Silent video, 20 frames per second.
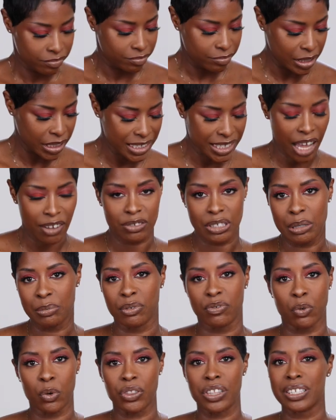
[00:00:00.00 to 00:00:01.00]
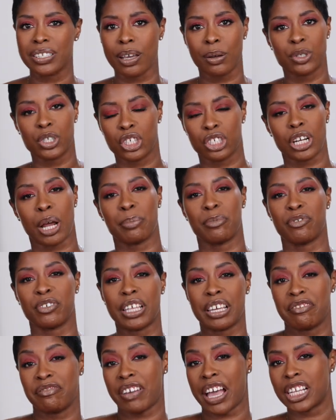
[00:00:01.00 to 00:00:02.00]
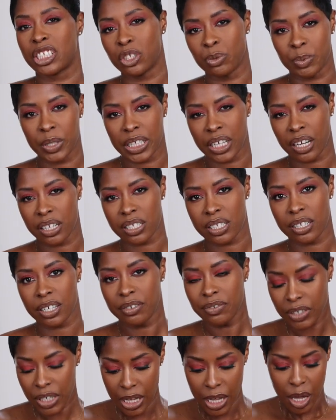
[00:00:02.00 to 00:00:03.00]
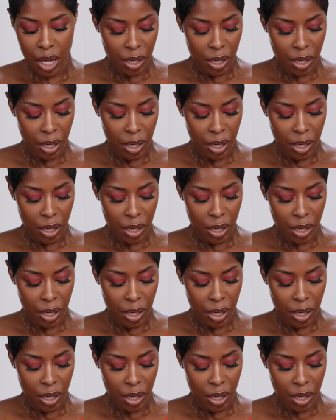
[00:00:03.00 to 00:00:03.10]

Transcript: because obviously before this I was just shopping for like fashion week kind of stuff.